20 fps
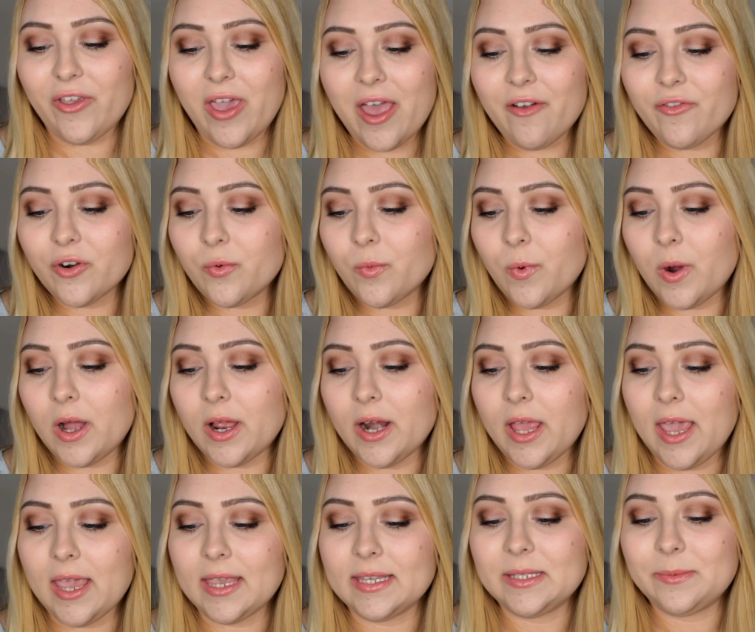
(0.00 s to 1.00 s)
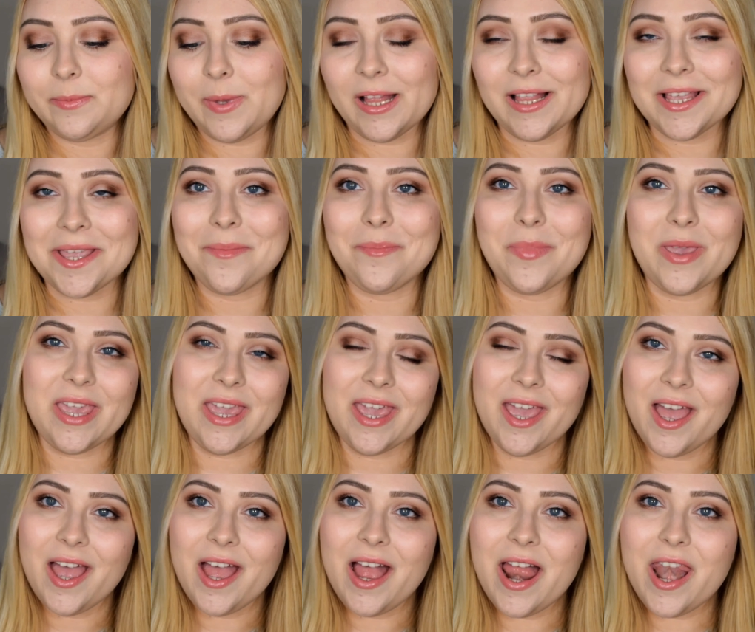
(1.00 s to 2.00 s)
Have you ever won a spelling bee?
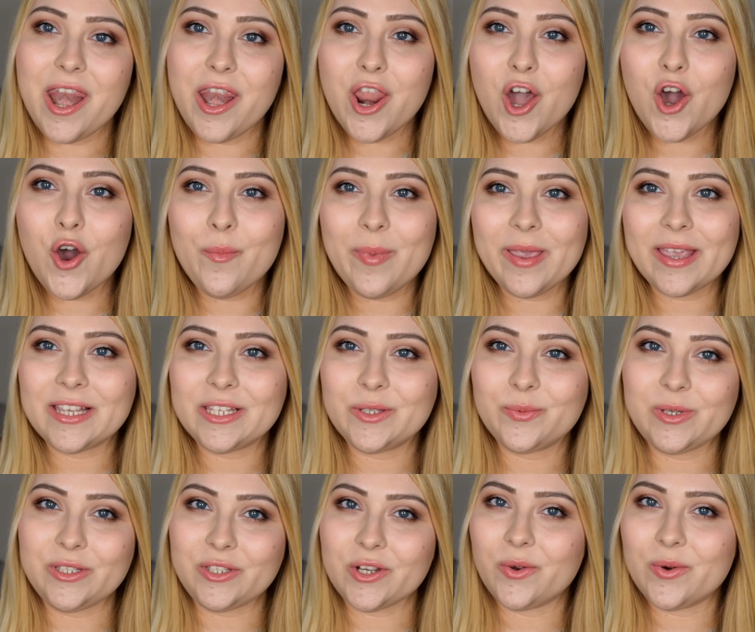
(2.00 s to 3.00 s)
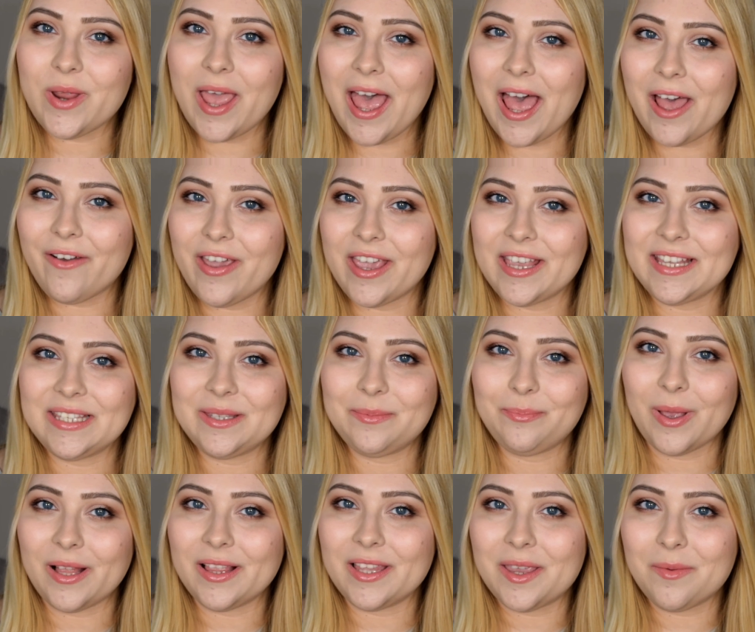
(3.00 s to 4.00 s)
No, because we don't have a
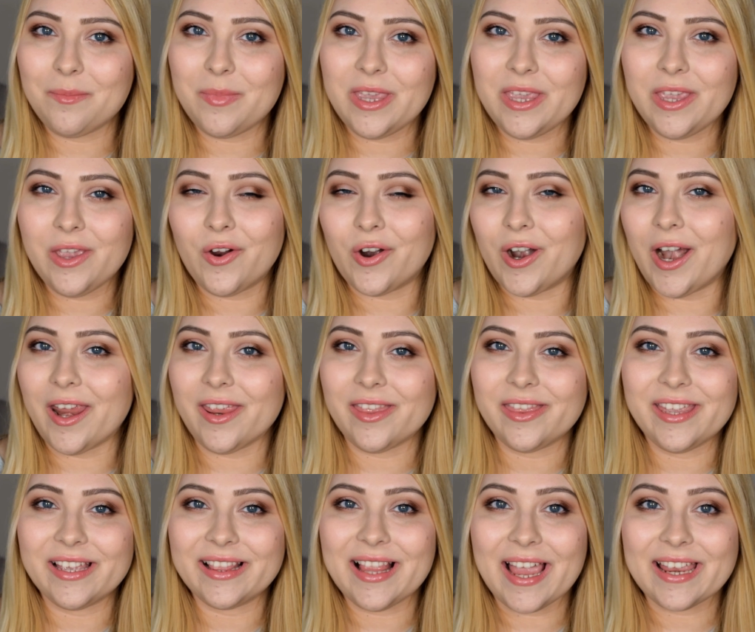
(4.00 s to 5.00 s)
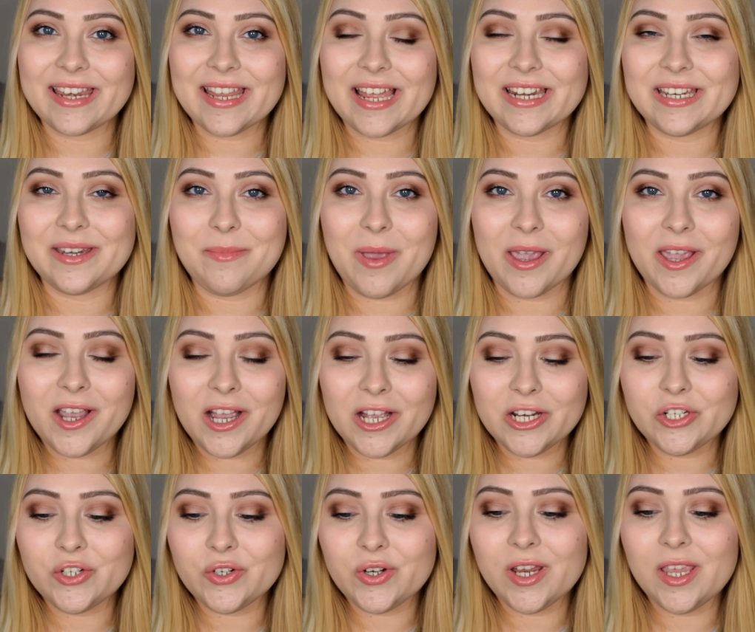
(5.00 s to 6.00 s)
spelling bee or anything like that in my
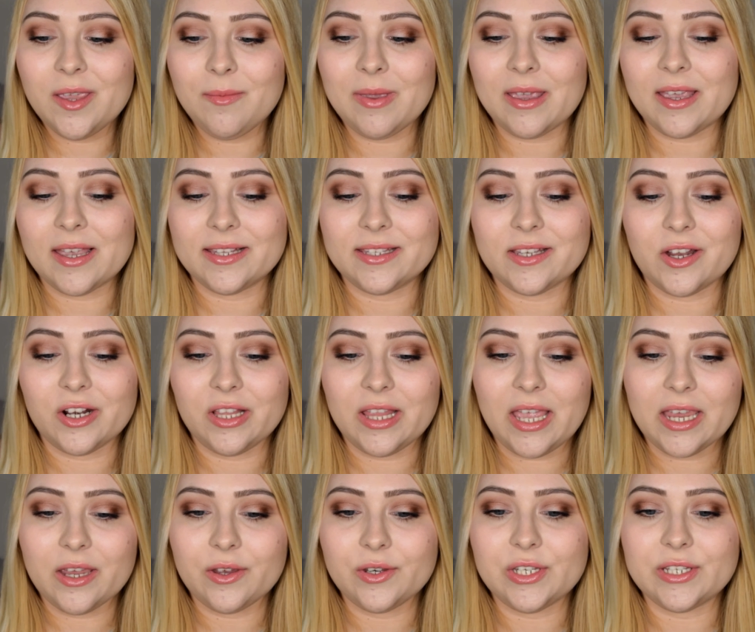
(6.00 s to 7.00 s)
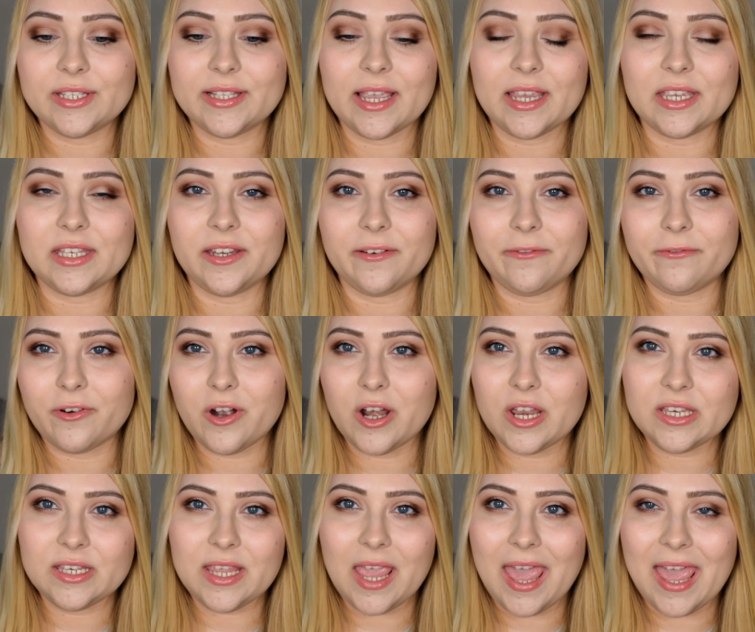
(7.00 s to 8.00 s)
country because our language is like
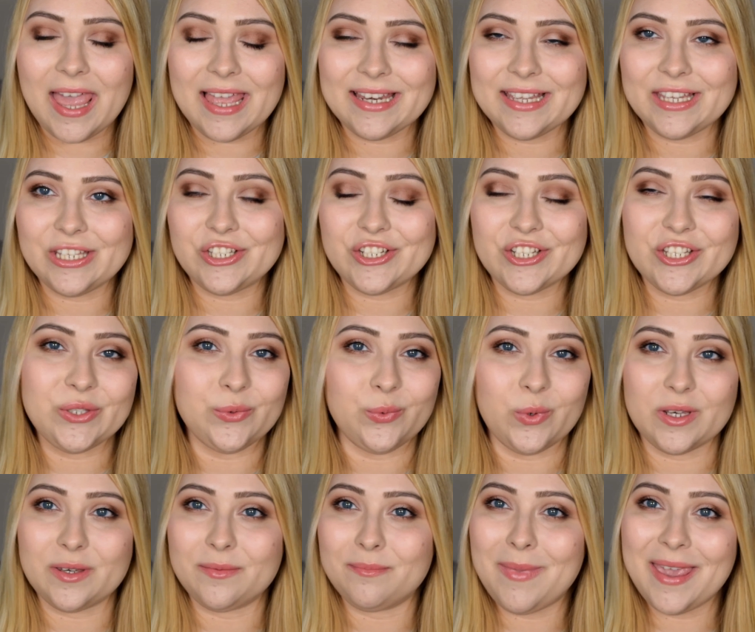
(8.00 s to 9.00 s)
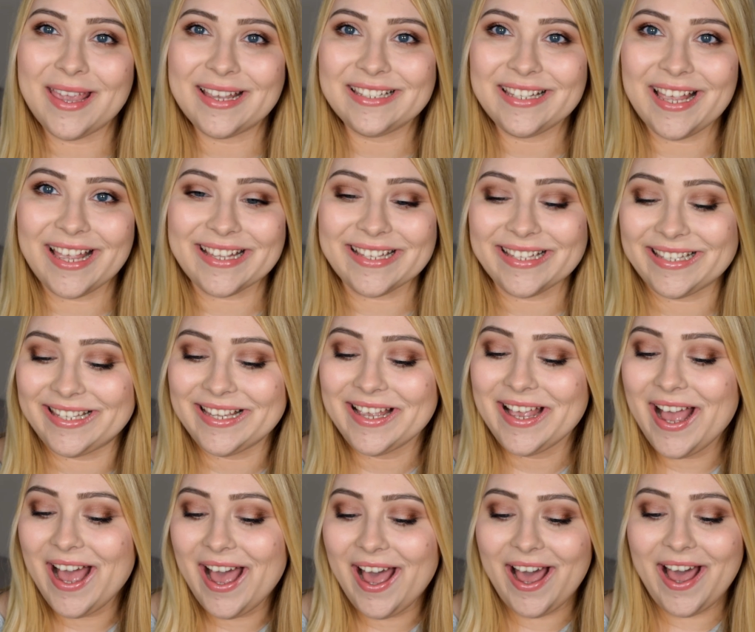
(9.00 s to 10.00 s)
different and it just wouldn't make sense.
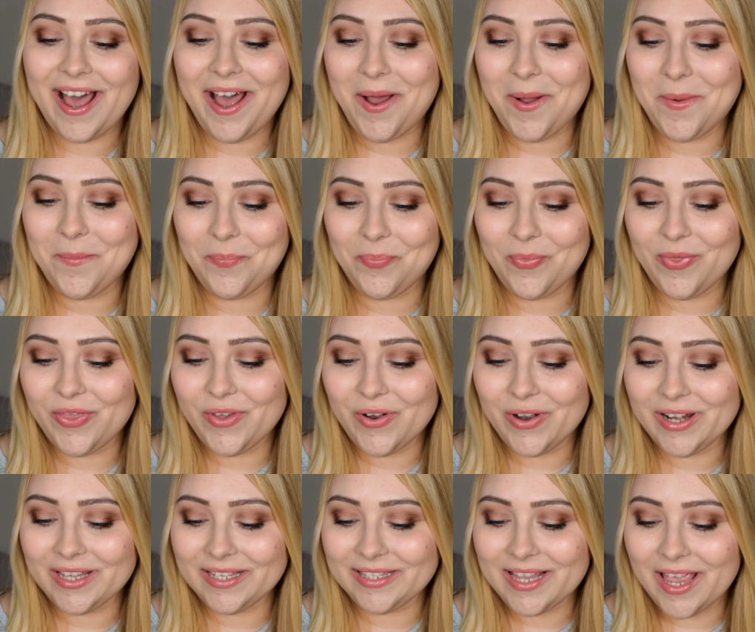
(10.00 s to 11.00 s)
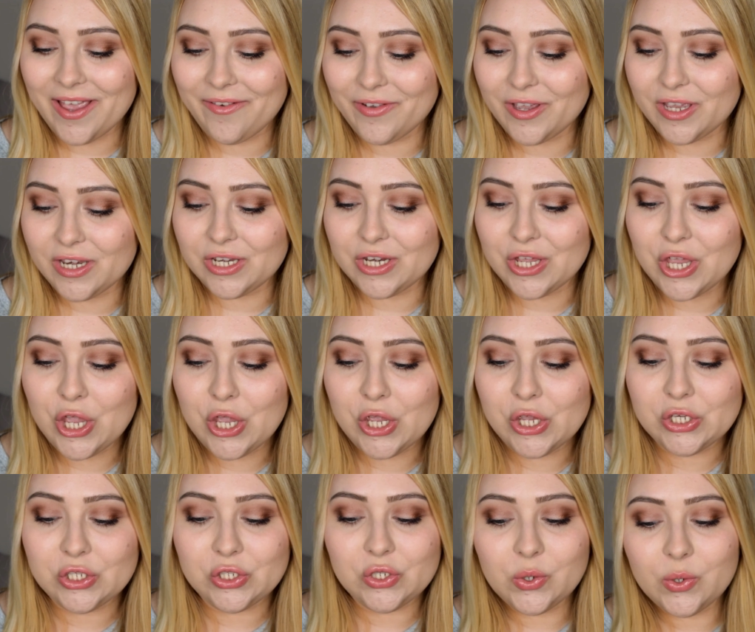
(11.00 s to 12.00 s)
37.
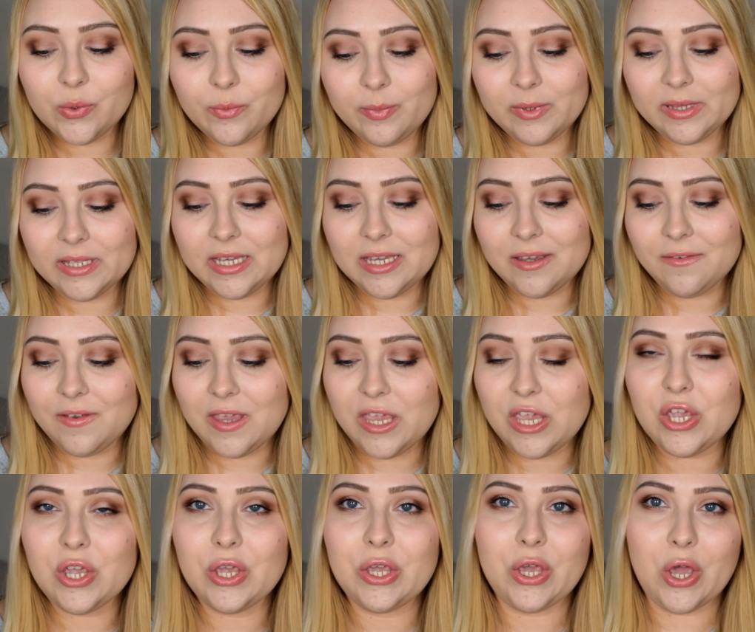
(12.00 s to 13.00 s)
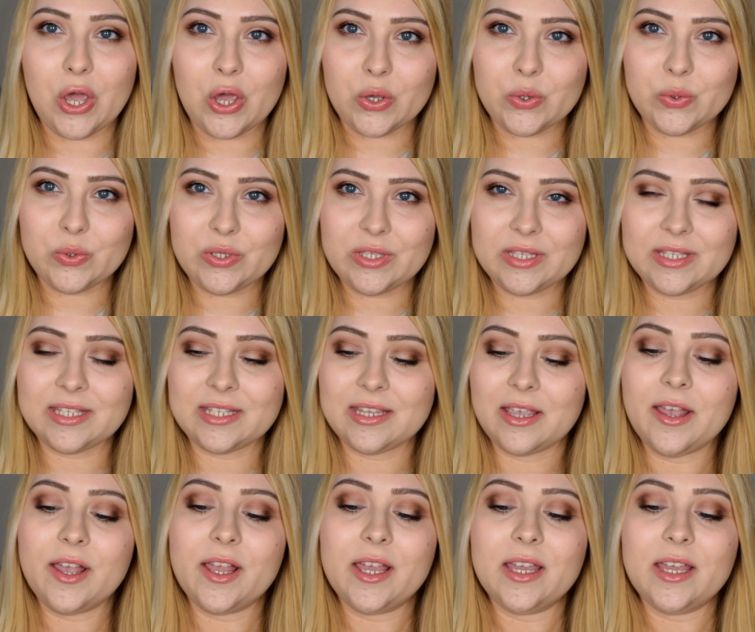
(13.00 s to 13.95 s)
Do you believe in ghosts?